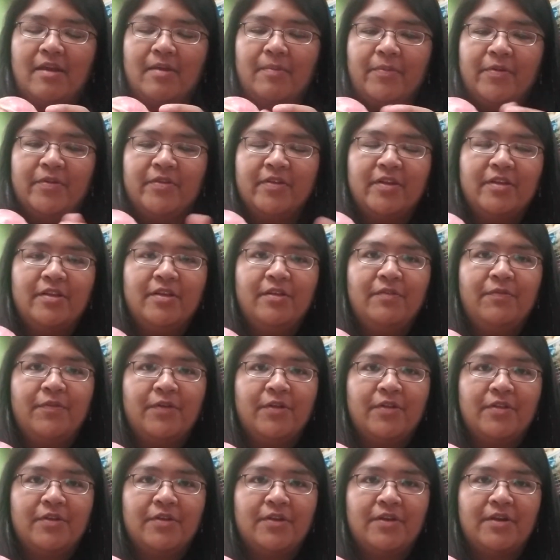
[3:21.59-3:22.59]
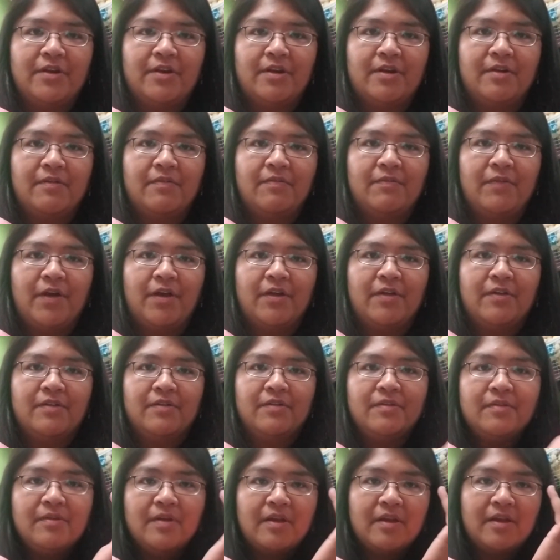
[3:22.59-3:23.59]
particularly for their
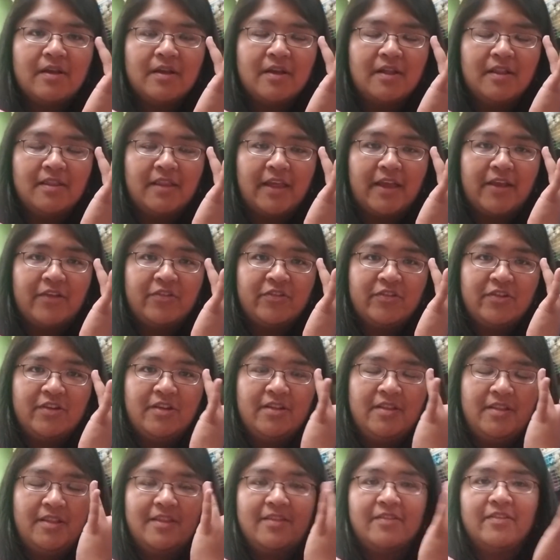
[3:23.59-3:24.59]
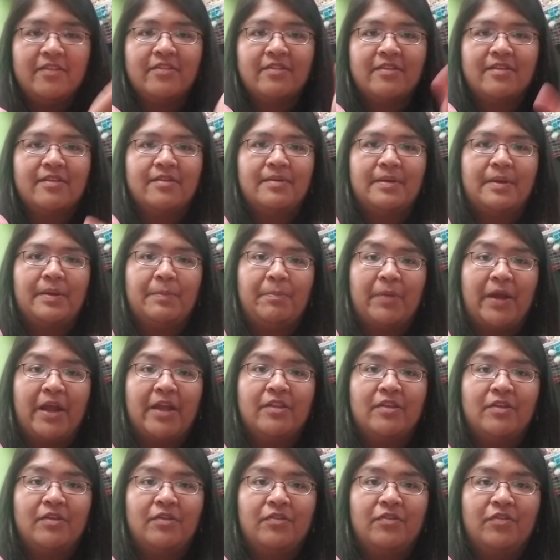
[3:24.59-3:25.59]
fall collection, this is
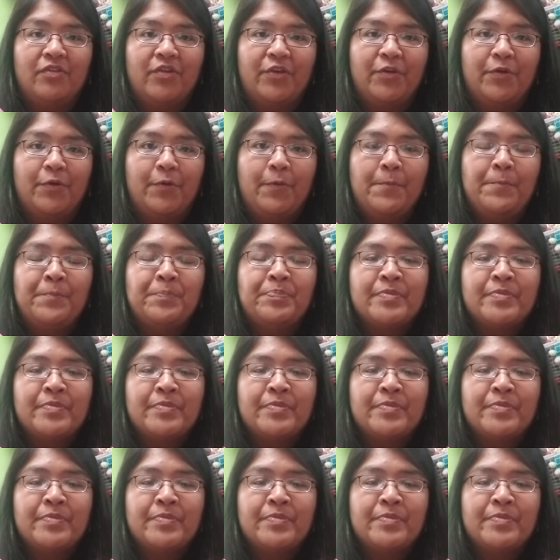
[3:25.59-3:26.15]
brand new too,